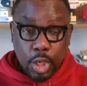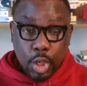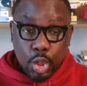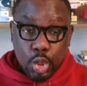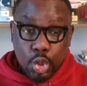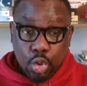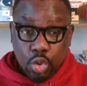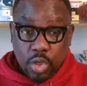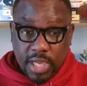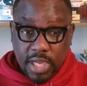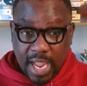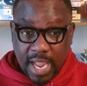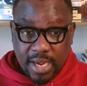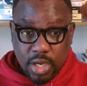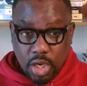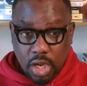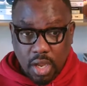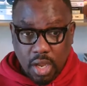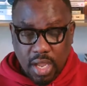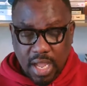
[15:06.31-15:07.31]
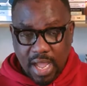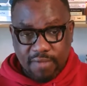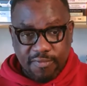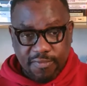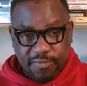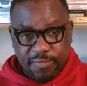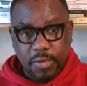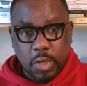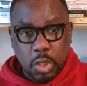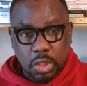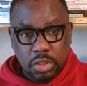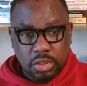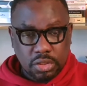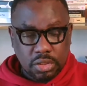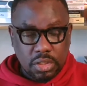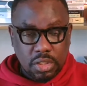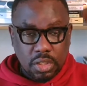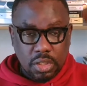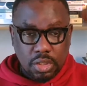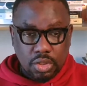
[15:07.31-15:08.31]
You cannot afford
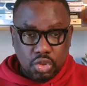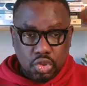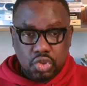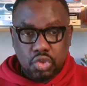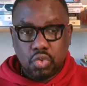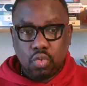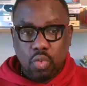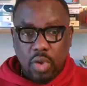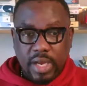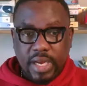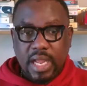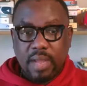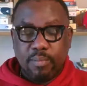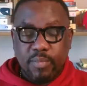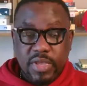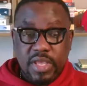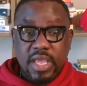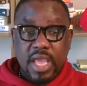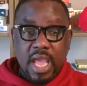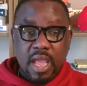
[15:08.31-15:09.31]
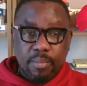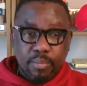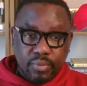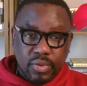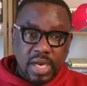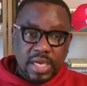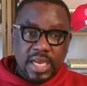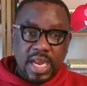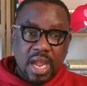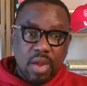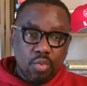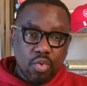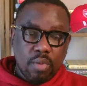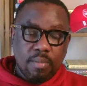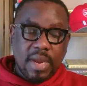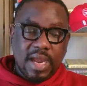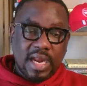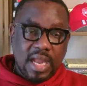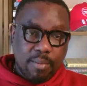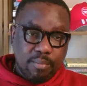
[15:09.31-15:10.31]
to want to be a pregnant
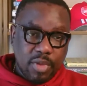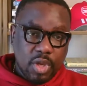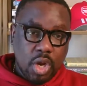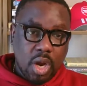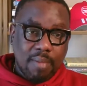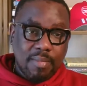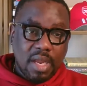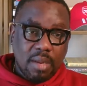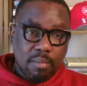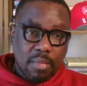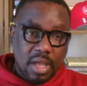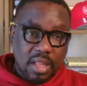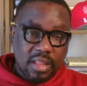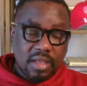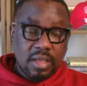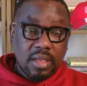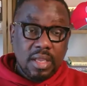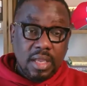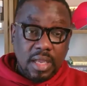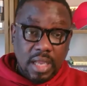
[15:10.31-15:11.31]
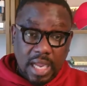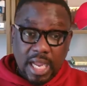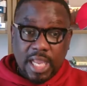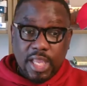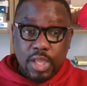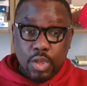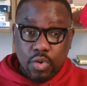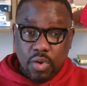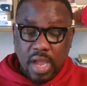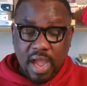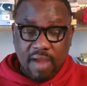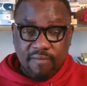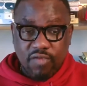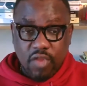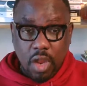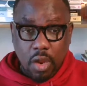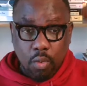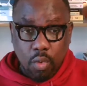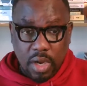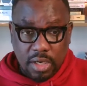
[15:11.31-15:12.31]
woman and become a mother, and you have
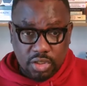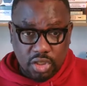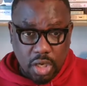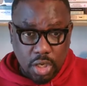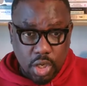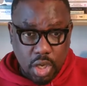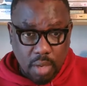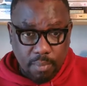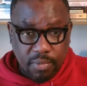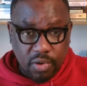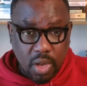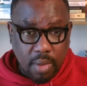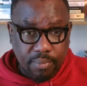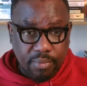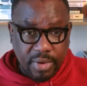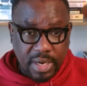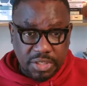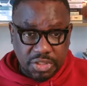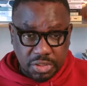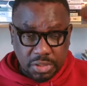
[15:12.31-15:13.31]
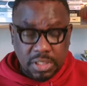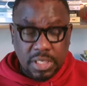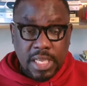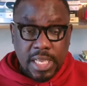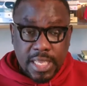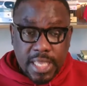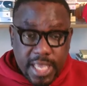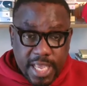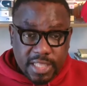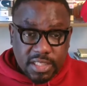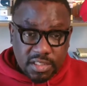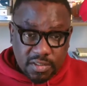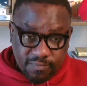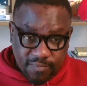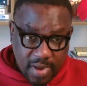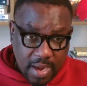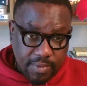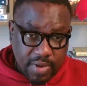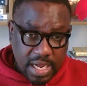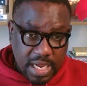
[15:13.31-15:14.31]
not worked on your blood pressure. It's
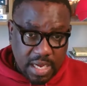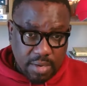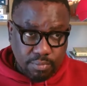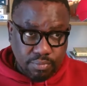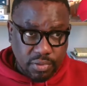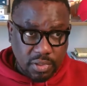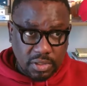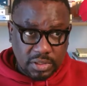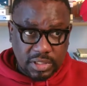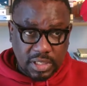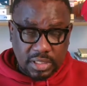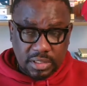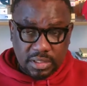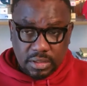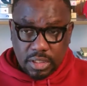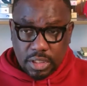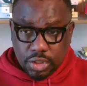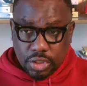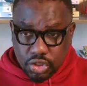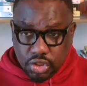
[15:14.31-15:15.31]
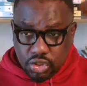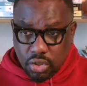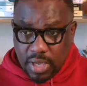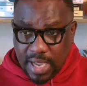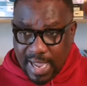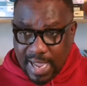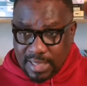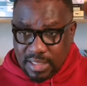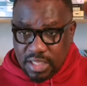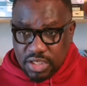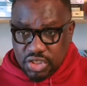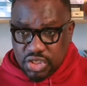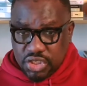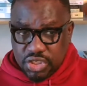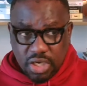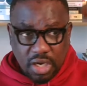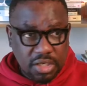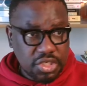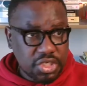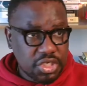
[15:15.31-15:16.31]
very important. So at this
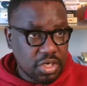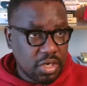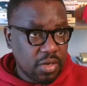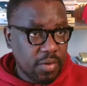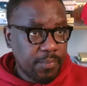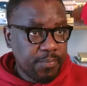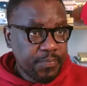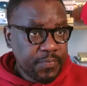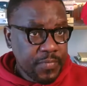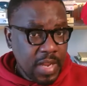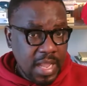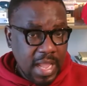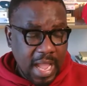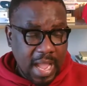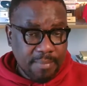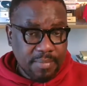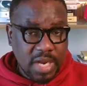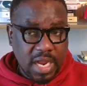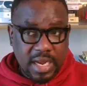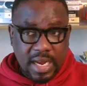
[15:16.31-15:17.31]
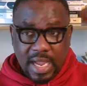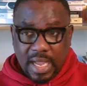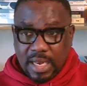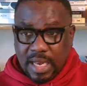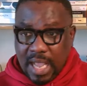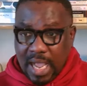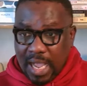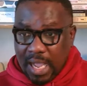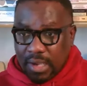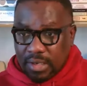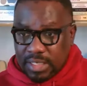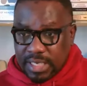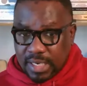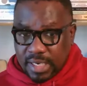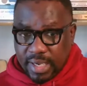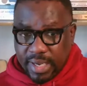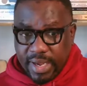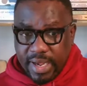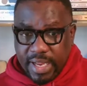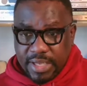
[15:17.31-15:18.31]
juncture, I'm going to allow the
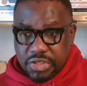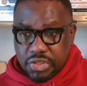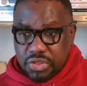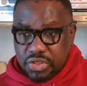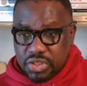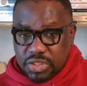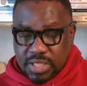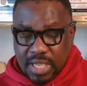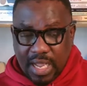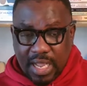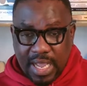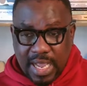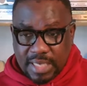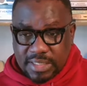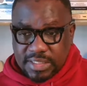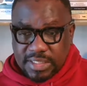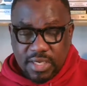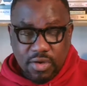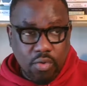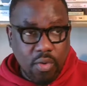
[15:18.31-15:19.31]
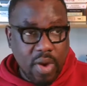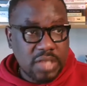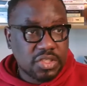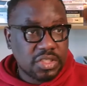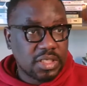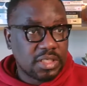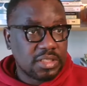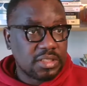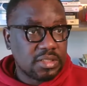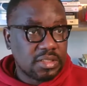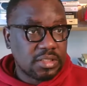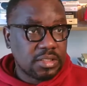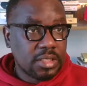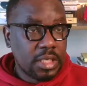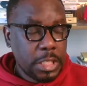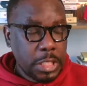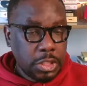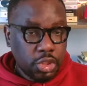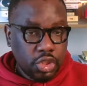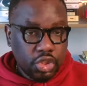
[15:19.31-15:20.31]
clinic to start asking questions.
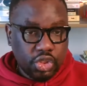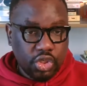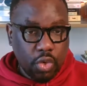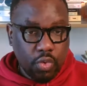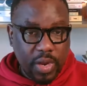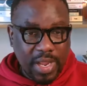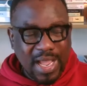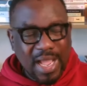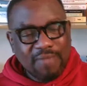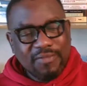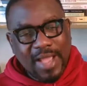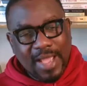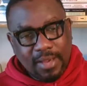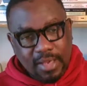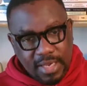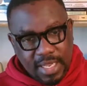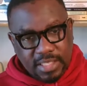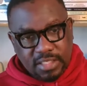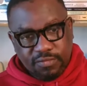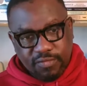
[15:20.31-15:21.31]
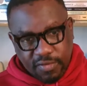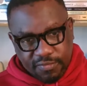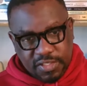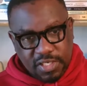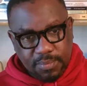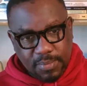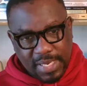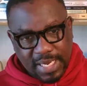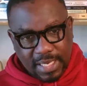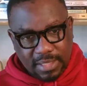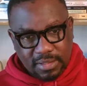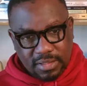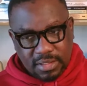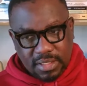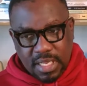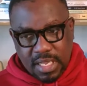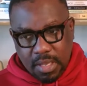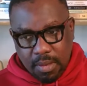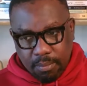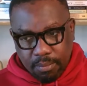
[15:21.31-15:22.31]
So we have at least 15 minutes.
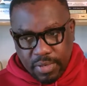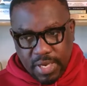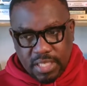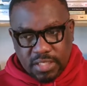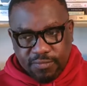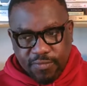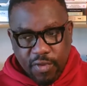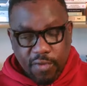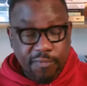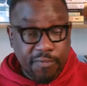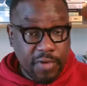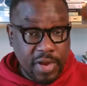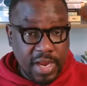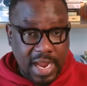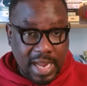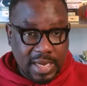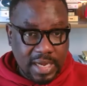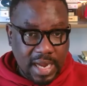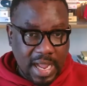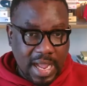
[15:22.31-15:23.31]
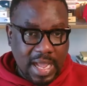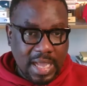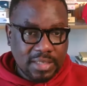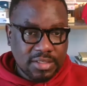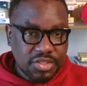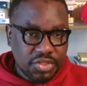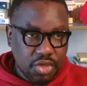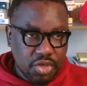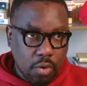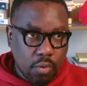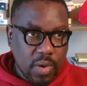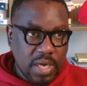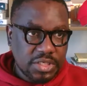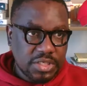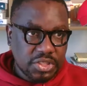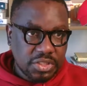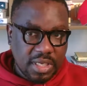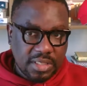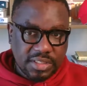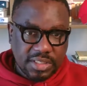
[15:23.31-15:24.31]
Please feel free and ask your
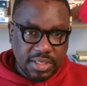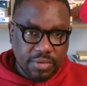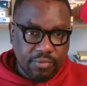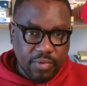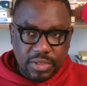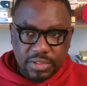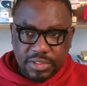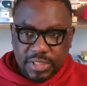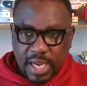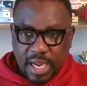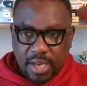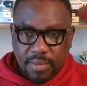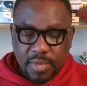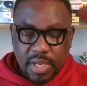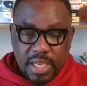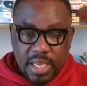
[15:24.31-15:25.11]
questions in real time.